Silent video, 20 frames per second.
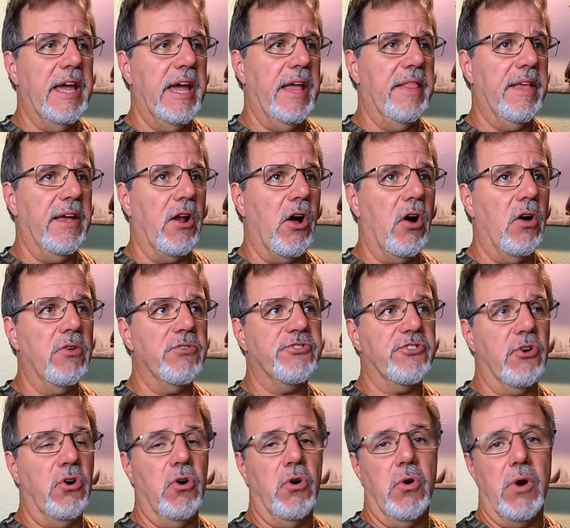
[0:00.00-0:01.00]
And then
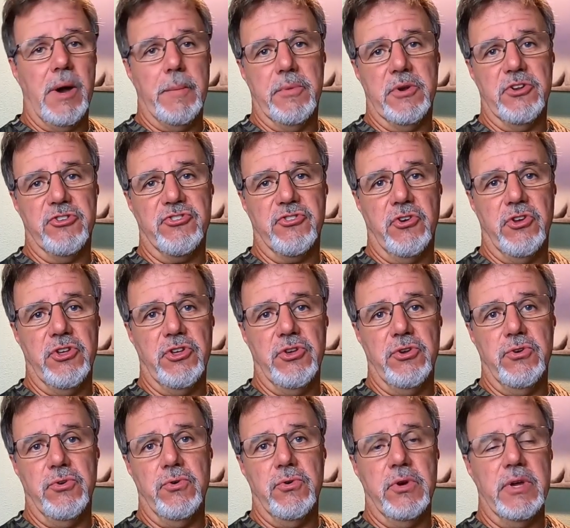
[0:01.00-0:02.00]
also, I'm going to show
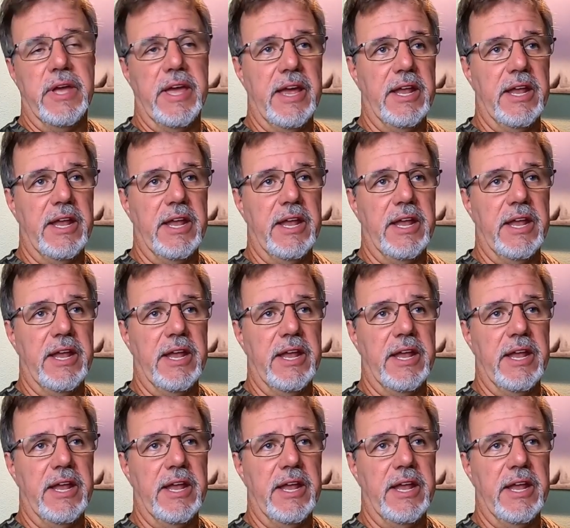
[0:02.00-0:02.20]
you,